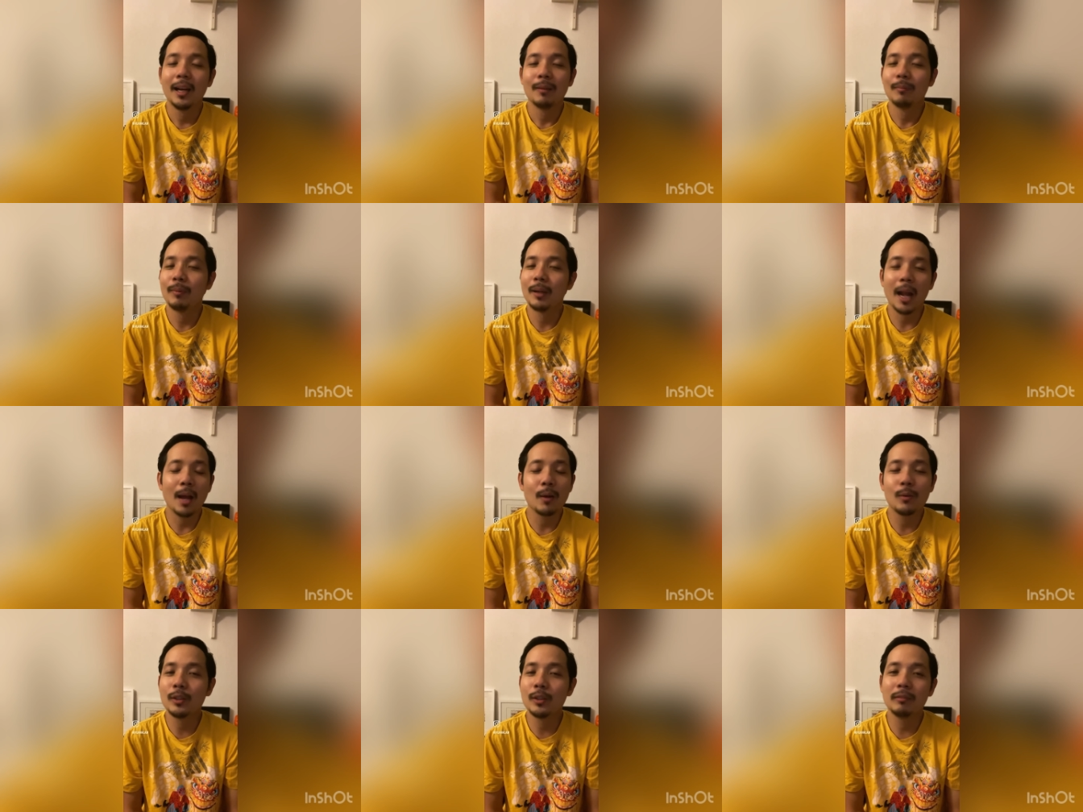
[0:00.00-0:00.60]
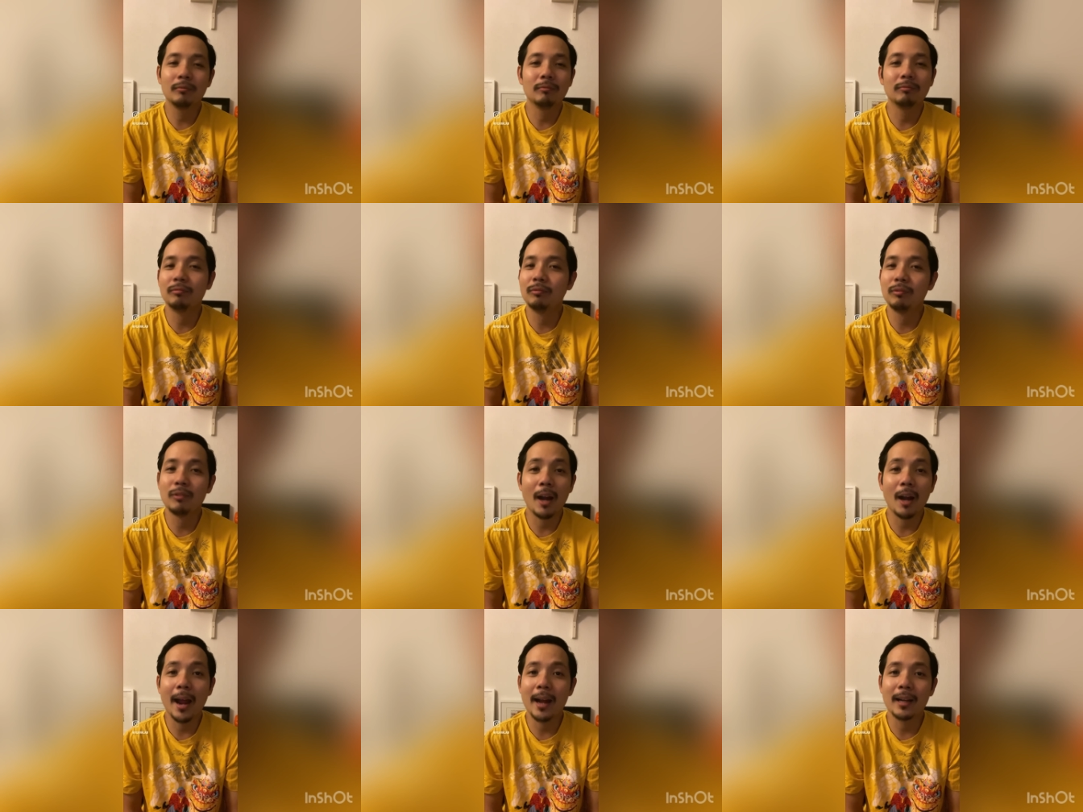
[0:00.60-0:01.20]
But I would
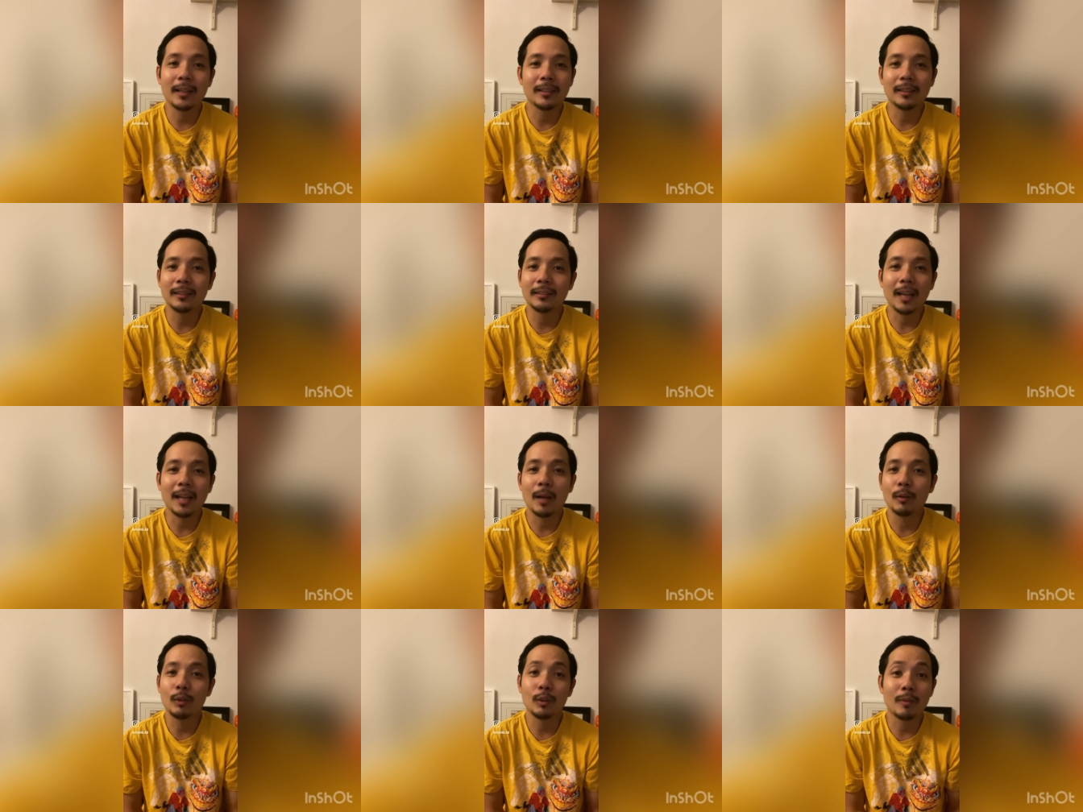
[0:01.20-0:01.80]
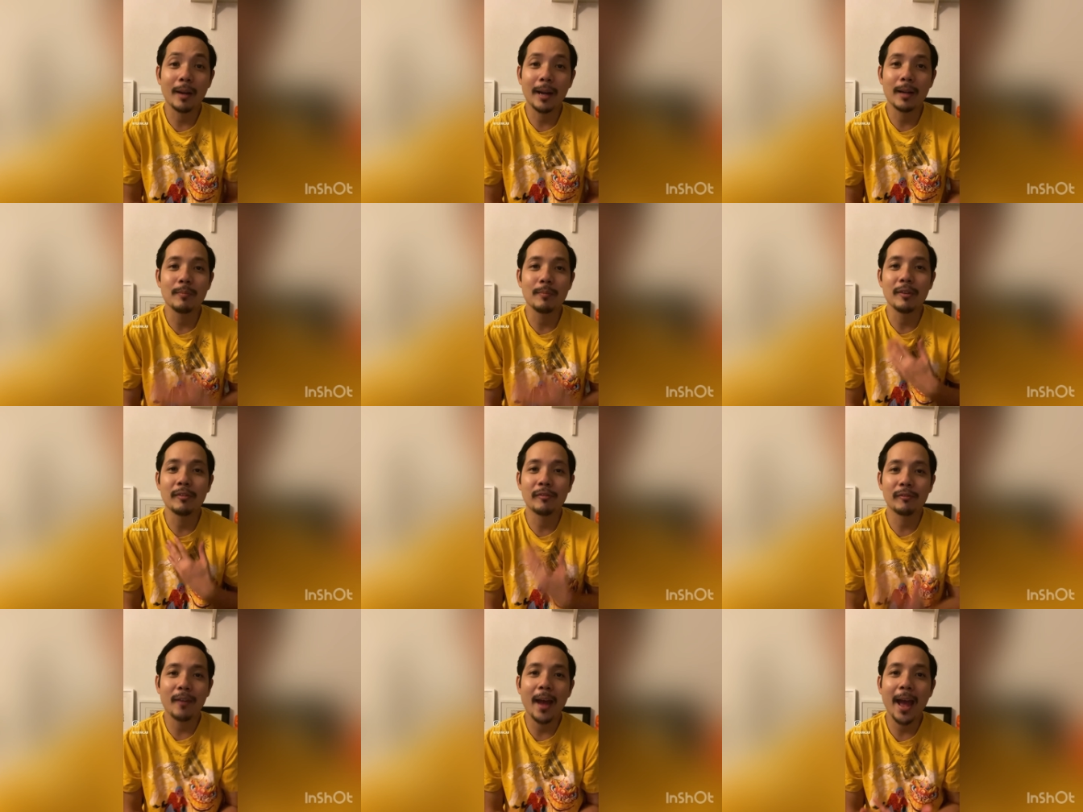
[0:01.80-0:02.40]
rather I would rather be
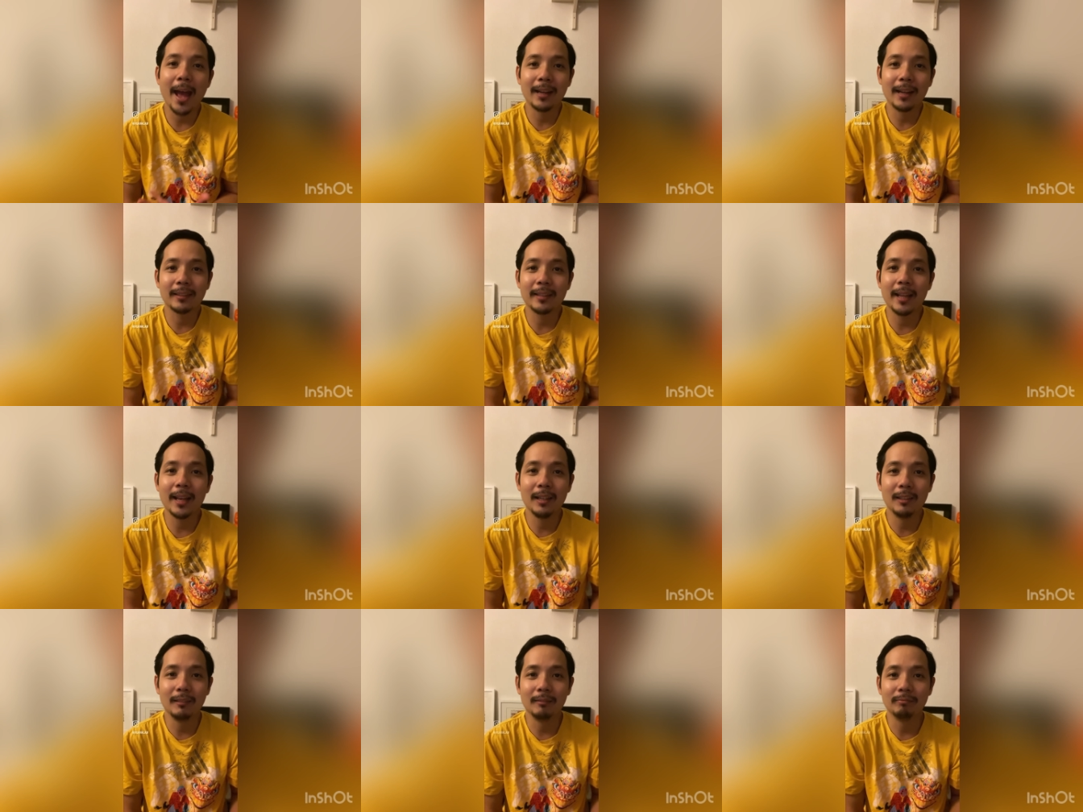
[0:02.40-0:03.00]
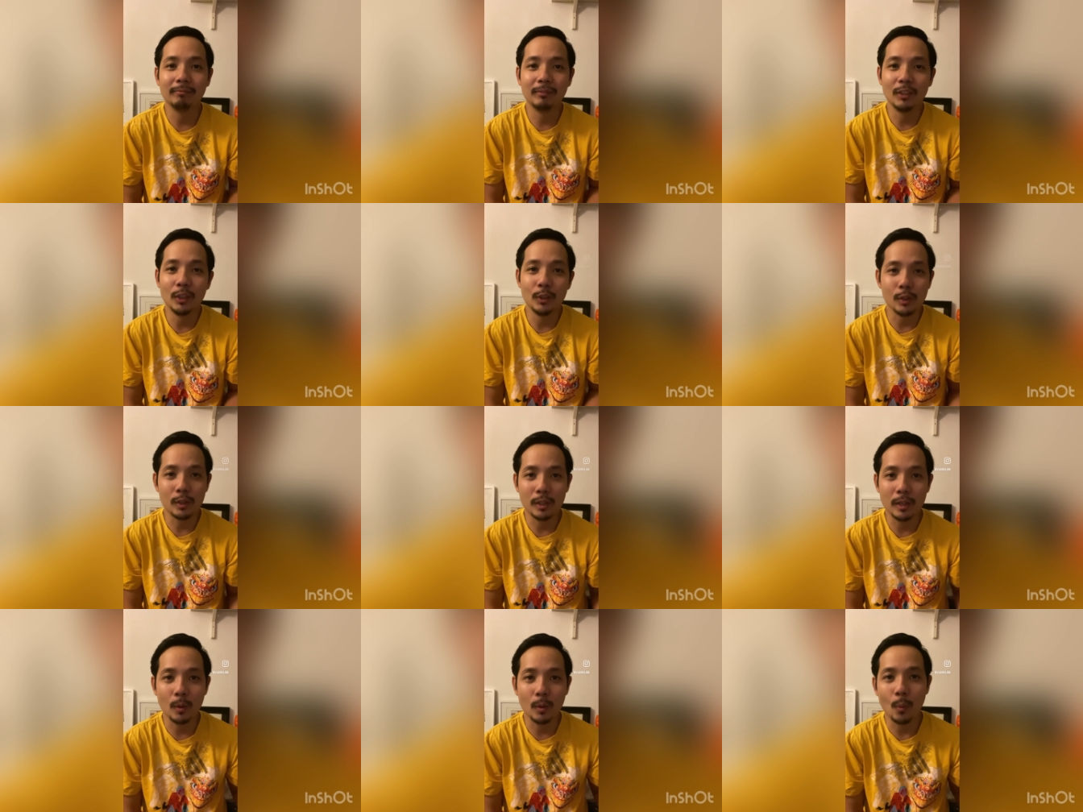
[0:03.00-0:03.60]
fat than
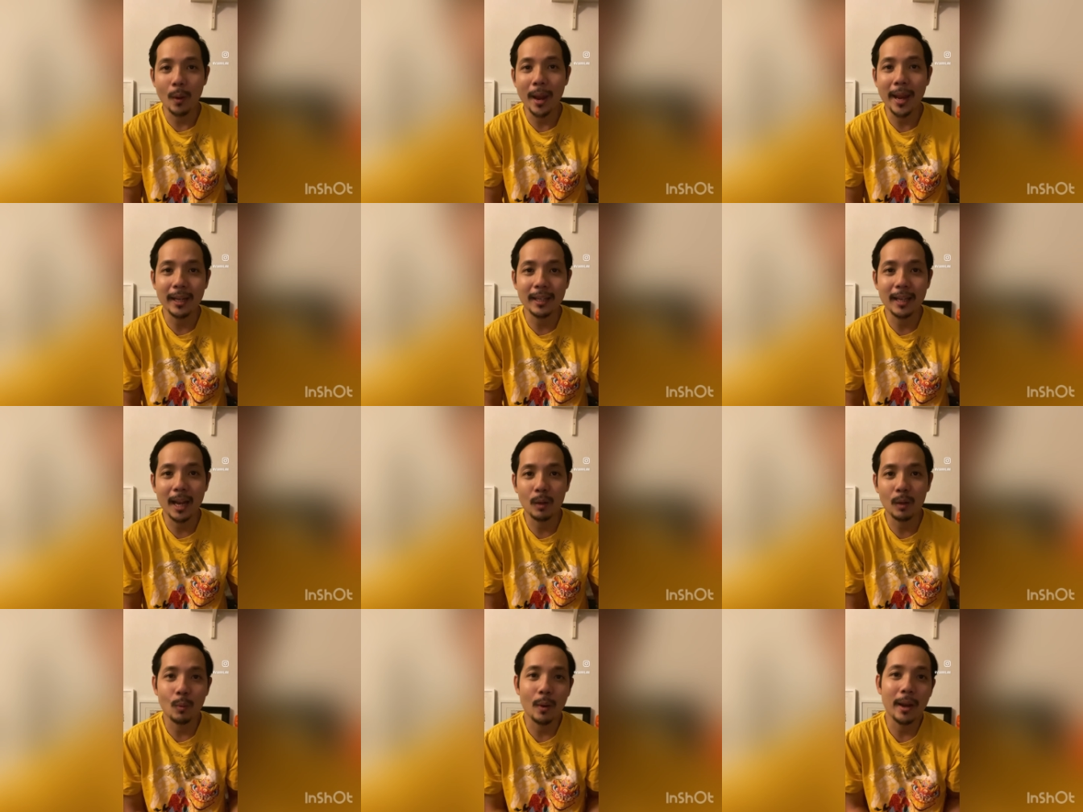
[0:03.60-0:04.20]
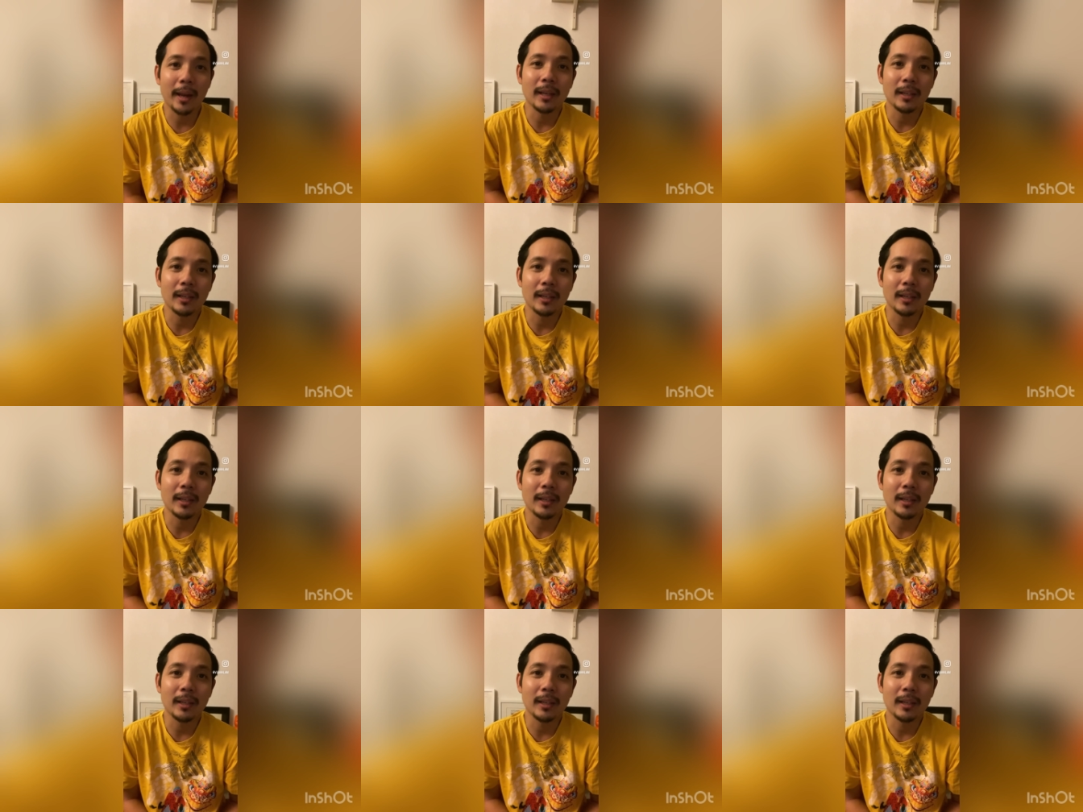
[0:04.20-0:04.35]
losing weight that way.